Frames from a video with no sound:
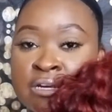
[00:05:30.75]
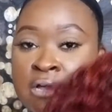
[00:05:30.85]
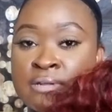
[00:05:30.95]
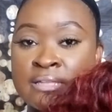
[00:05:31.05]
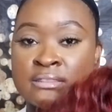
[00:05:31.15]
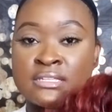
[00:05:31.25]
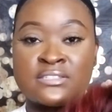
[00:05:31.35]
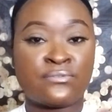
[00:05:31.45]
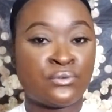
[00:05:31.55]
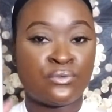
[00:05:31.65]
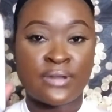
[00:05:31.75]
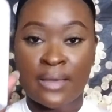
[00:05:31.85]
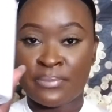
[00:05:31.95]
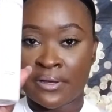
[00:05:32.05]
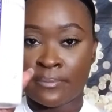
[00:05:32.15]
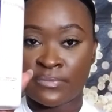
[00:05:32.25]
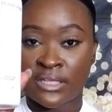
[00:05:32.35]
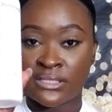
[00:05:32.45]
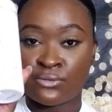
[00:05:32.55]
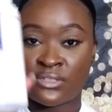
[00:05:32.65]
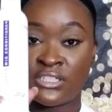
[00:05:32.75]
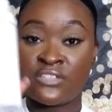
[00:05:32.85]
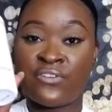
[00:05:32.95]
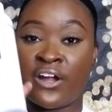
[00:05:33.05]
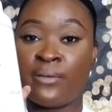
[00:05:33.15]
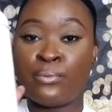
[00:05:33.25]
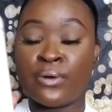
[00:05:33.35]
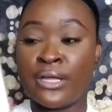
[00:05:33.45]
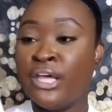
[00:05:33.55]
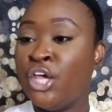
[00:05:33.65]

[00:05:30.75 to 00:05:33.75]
out like this if you do not pick up this. So this is very important.